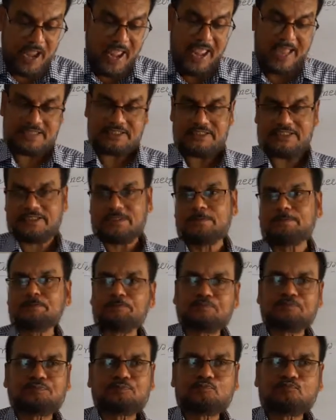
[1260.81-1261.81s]
as.
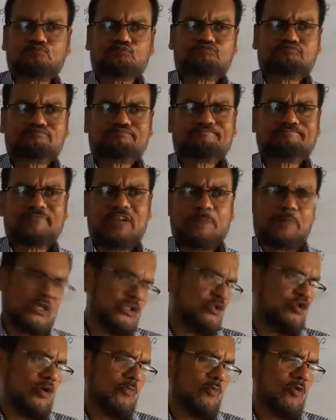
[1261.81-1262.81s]

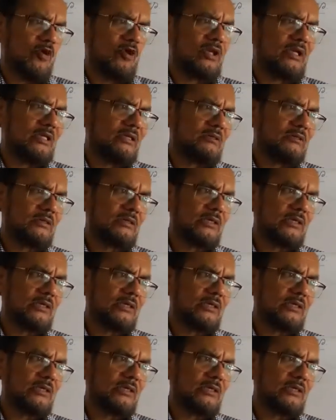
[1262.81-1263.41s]
First of all,